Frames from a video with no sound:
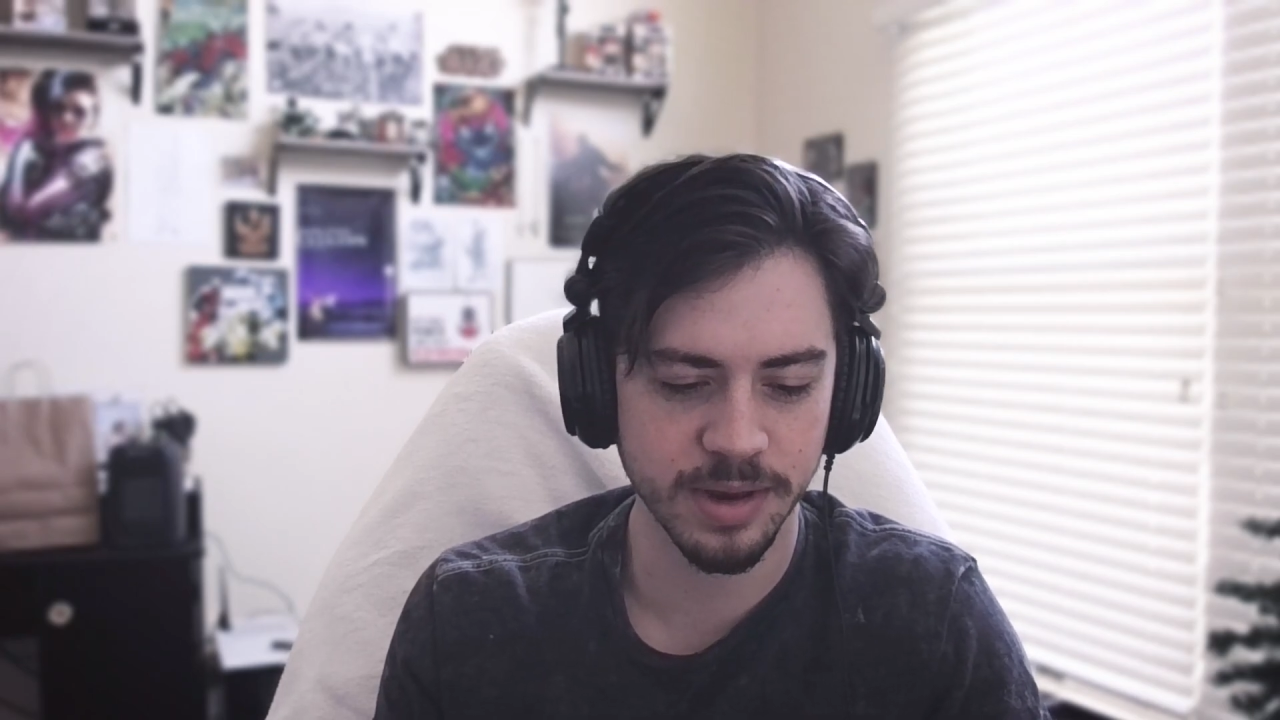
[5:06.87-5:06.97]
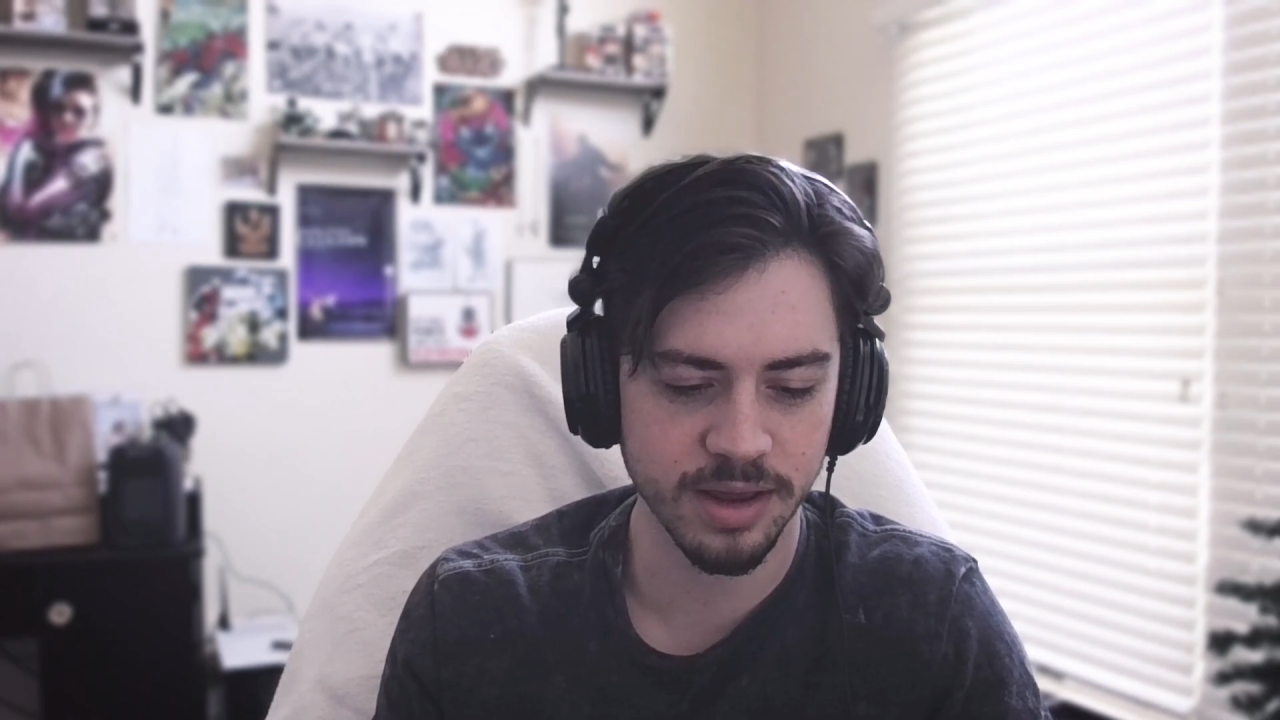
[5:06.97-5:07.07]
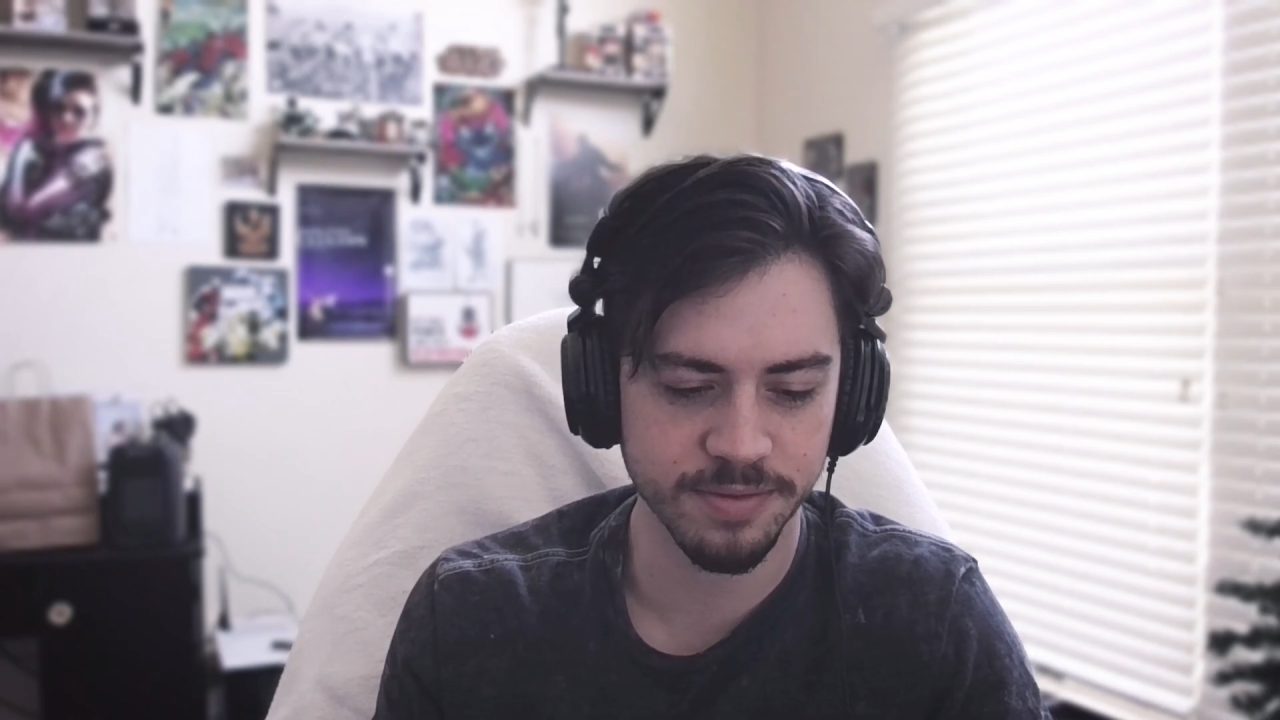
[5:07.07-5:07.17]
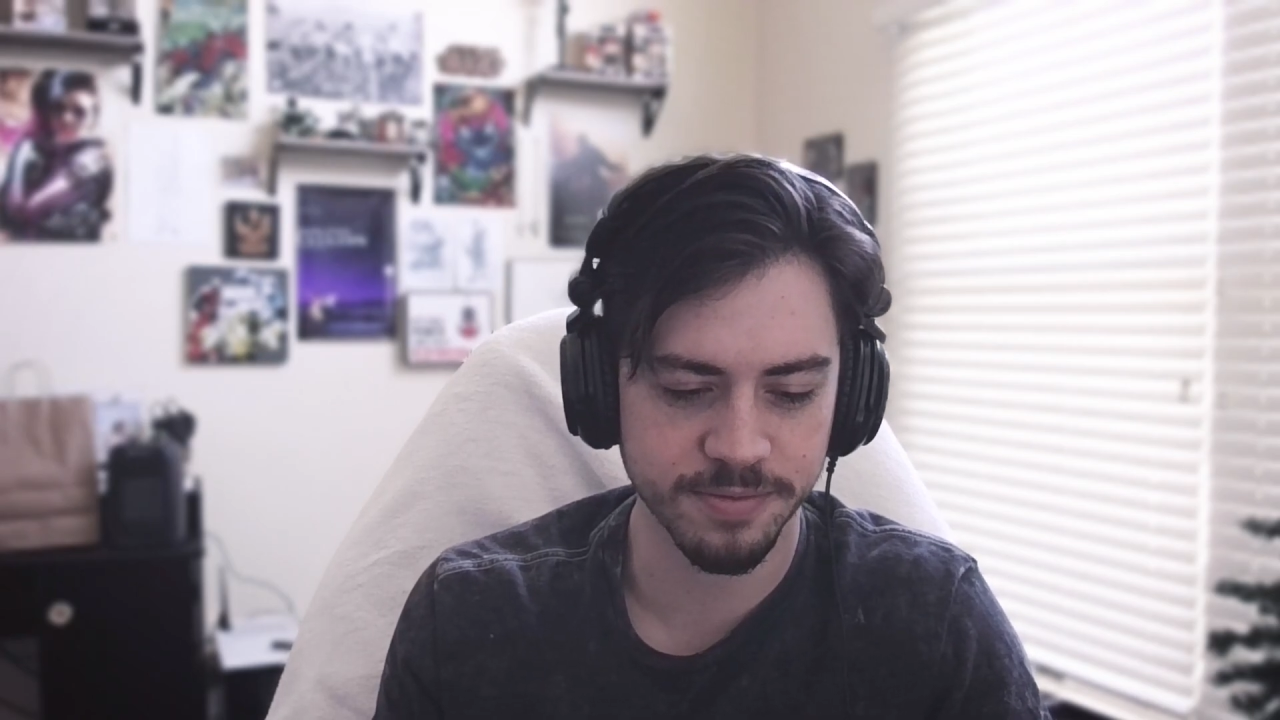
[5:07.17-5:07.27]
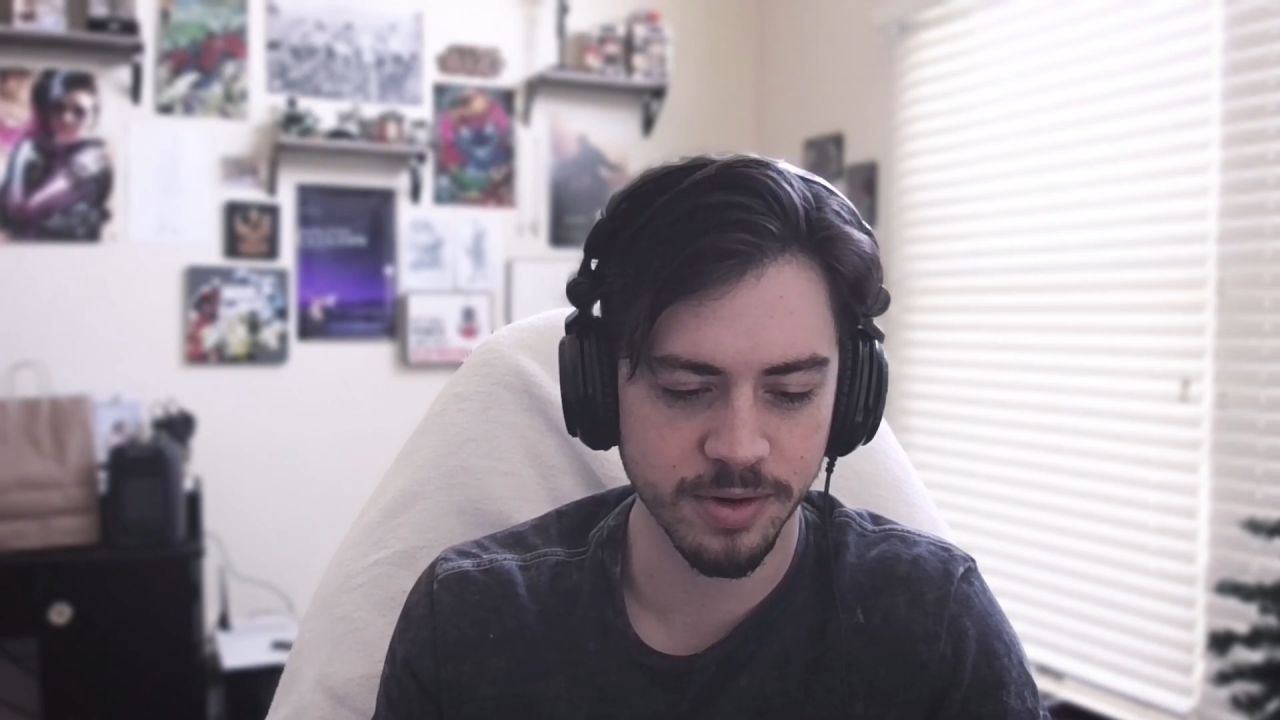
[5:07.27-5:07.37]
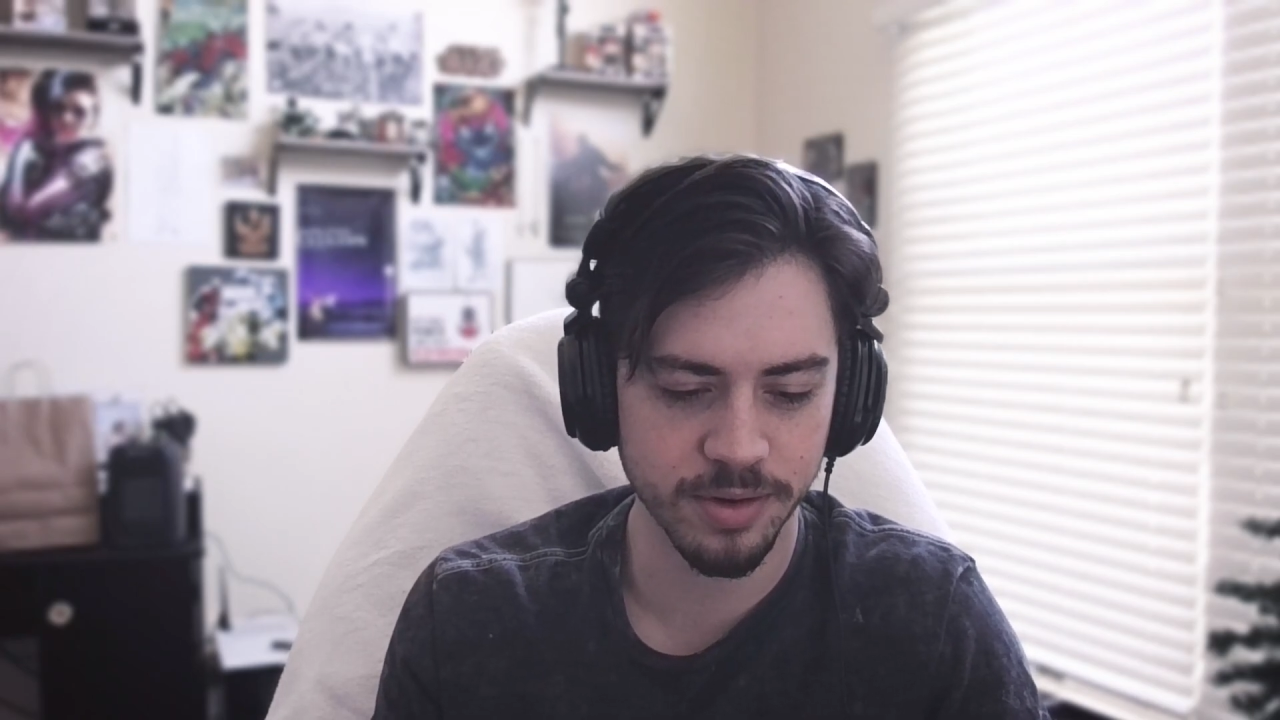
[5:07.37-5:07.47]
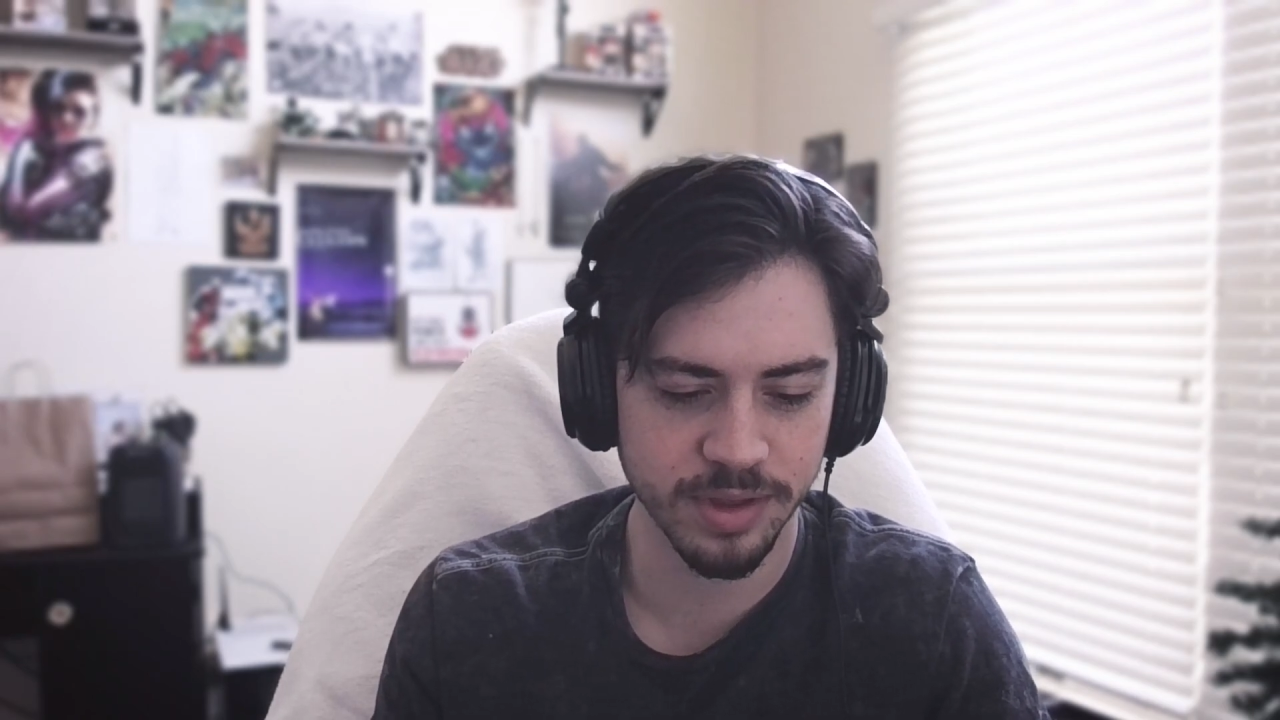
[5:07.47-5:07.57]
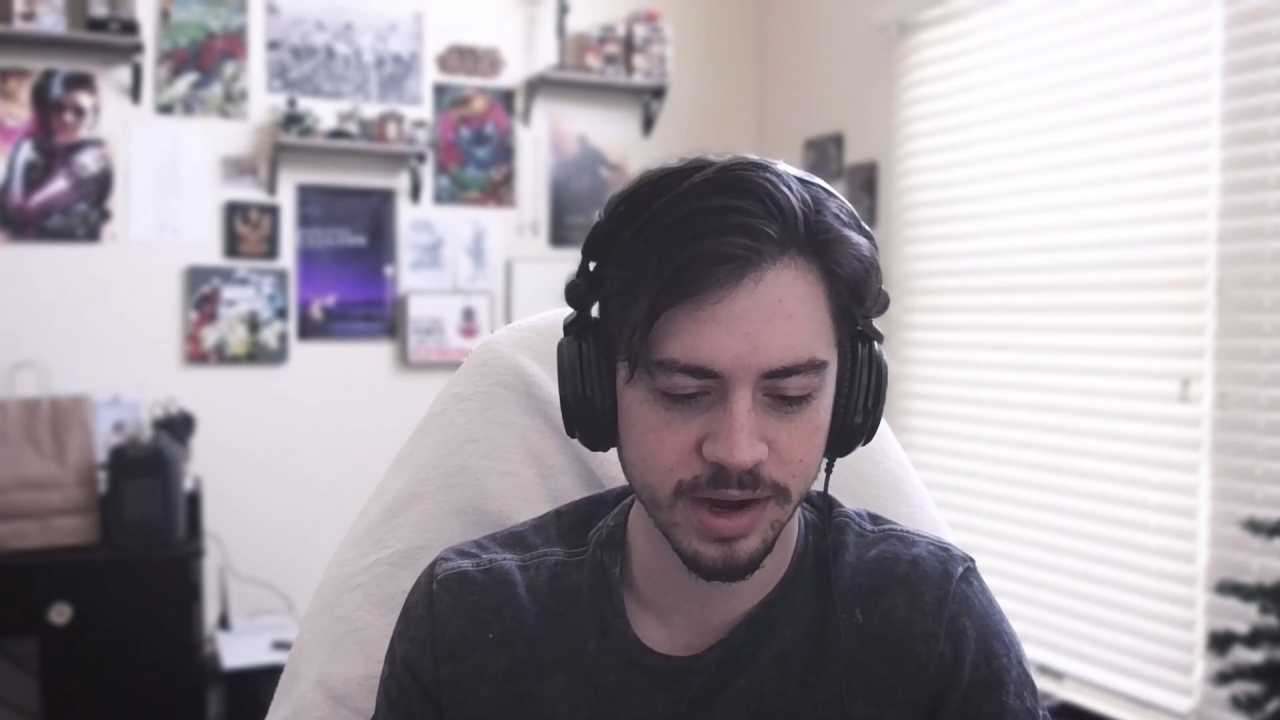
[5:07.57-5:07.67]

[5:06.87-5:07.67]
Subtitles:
getting a photo